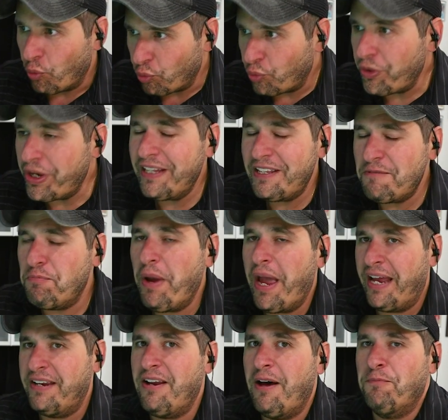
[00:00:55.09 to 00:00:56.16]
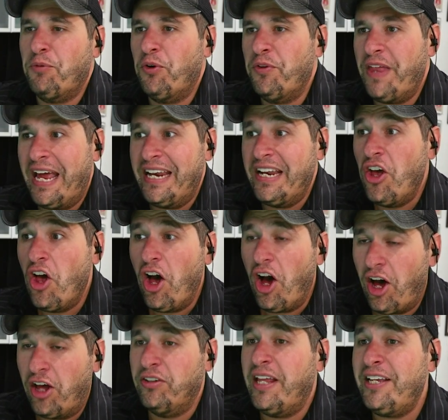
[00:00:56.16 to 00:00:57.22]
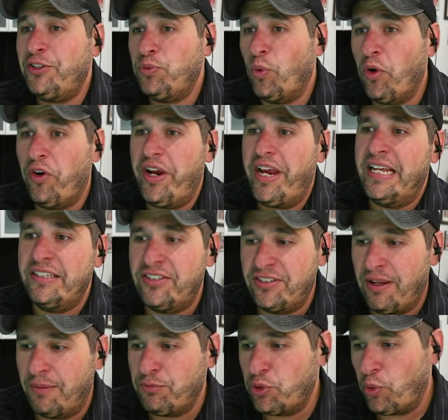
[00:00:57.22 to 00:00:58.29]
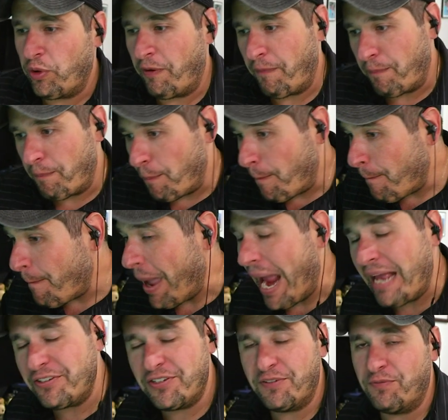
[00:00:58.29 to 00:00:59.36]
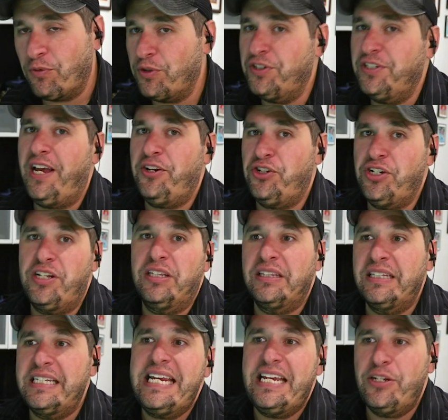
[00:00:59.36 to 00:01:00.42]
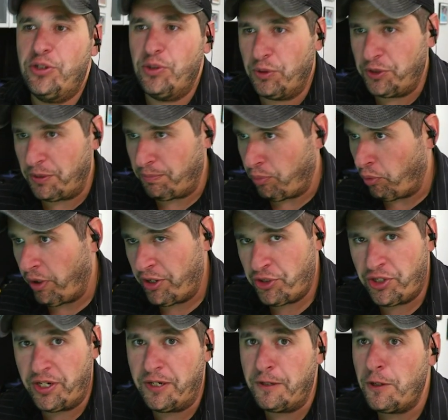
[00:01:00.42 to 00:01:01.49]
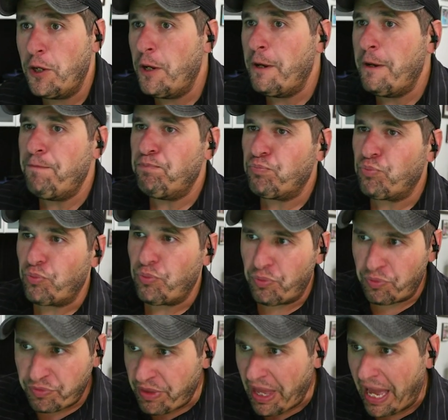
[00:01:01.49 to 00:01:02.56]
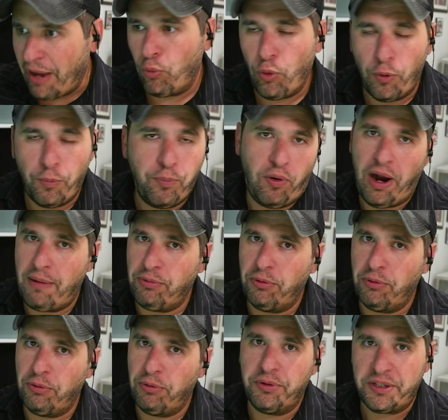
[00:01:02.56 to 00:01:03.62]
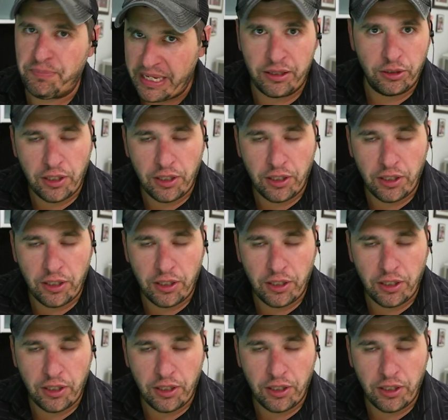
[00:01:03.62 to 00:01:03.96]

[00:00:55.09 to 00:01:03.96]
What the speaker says: really bad number that, unless we're in some sort of massive recession leading to a depression, that will probably be the